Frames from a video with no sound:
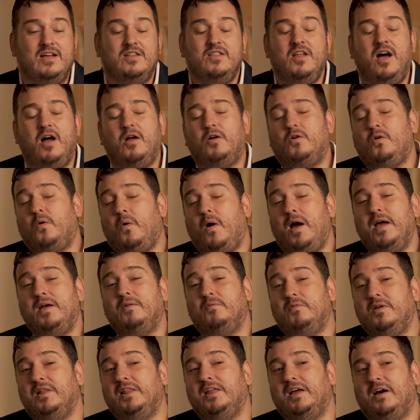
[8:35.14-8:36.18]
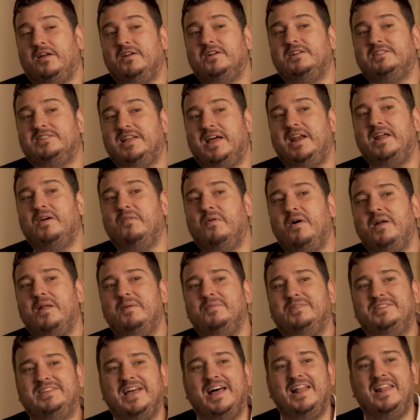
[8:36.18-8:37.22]
Not quite really understanding what I'm
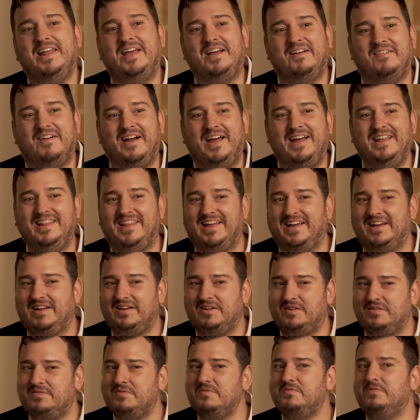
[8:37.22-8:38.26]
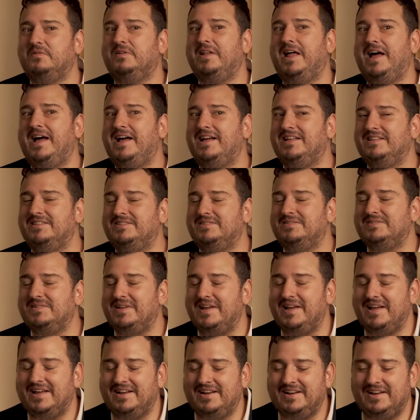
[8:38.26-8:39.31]
selling, right? Like Google Ads.
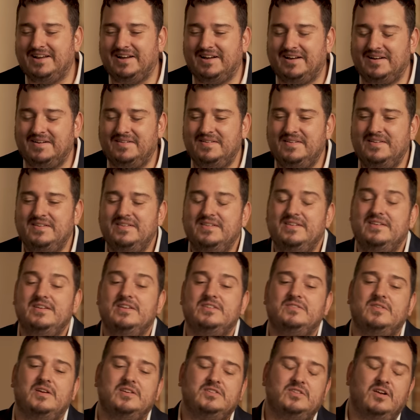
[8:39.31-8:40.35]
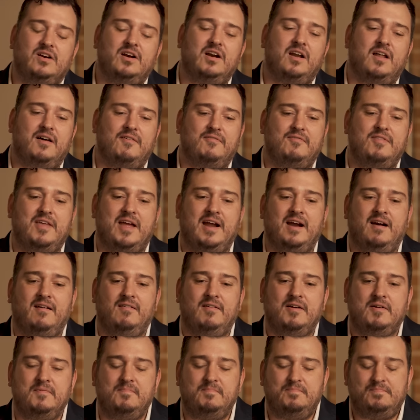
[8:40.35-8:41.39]
And so I started off there
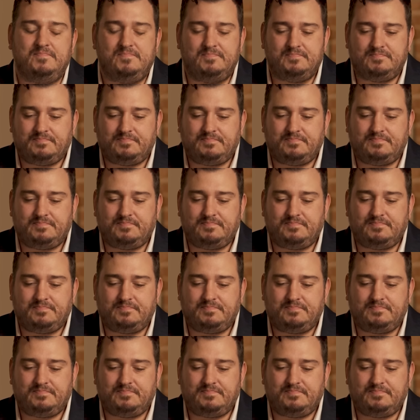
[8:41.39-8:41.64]
and